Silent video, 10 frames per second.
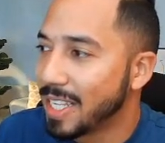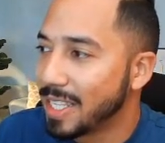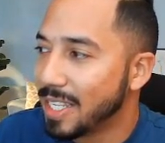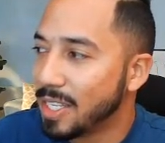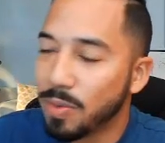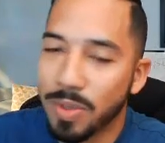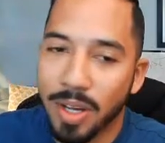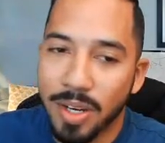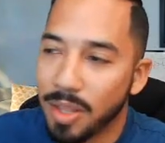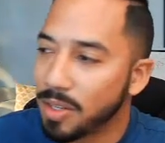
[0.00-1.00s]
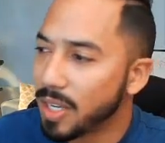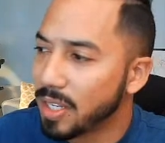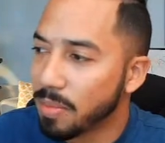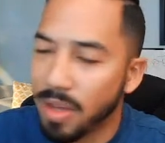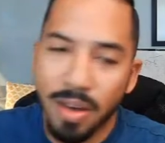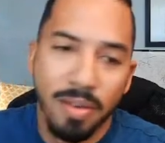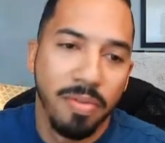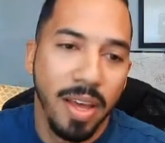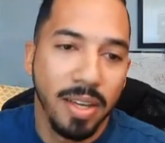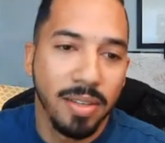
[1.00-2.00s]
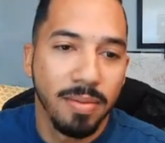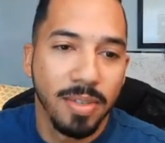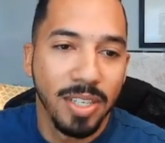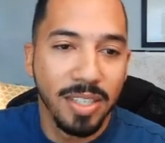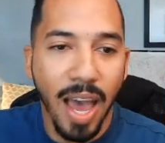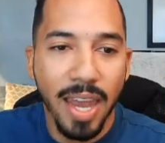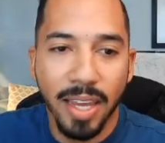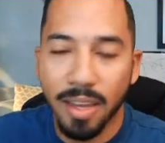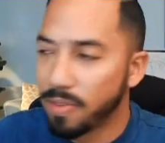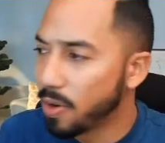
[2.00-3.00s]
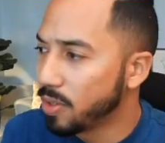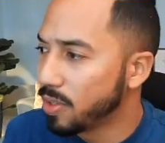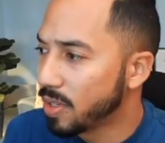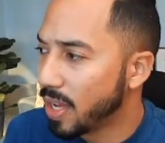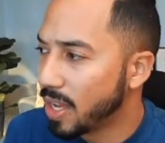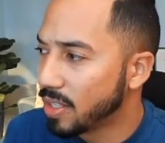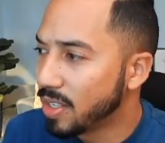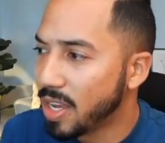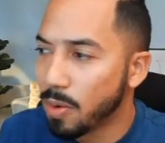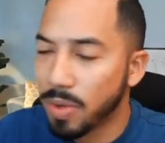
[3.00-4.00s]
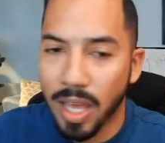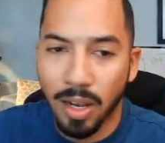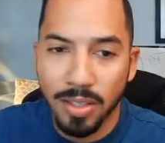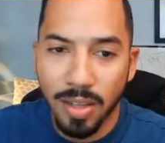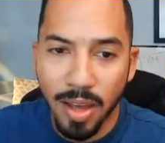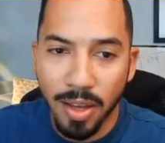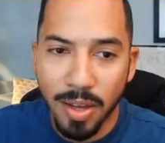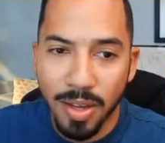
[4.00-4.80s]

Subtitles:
this is another testament of designing it first and seeing what that looks like